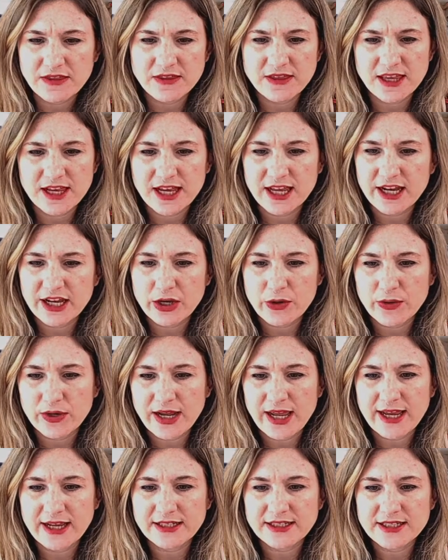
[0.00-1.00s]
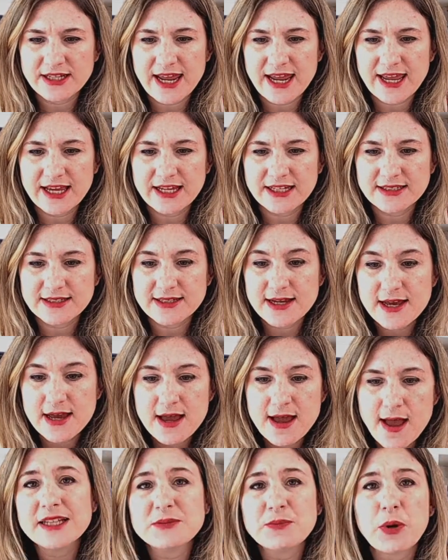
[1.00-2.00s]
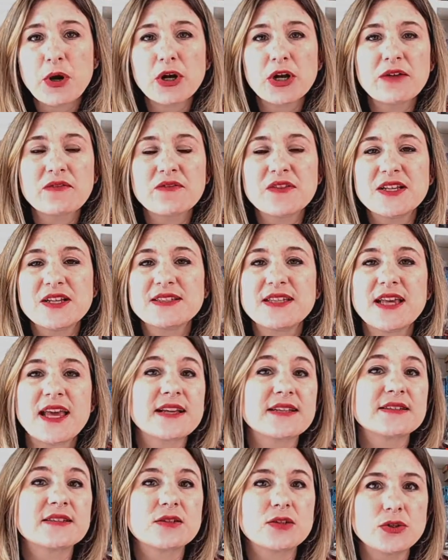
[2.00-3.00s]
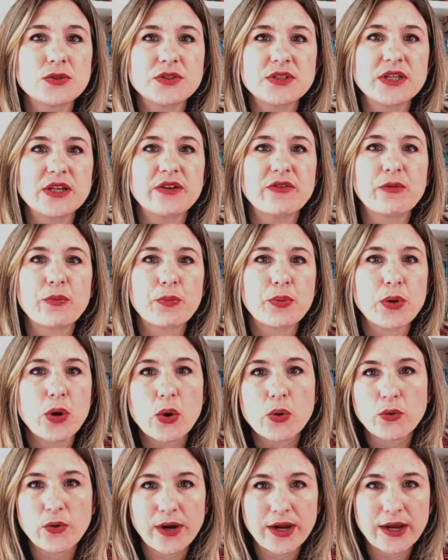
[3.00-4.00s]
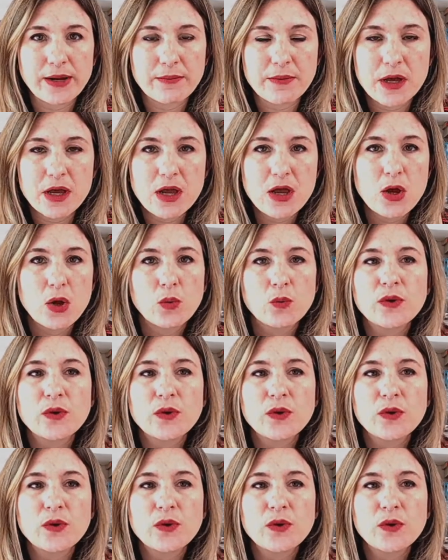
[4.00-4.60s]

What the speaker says: I think they kind of go in hand as part of this exclusive program.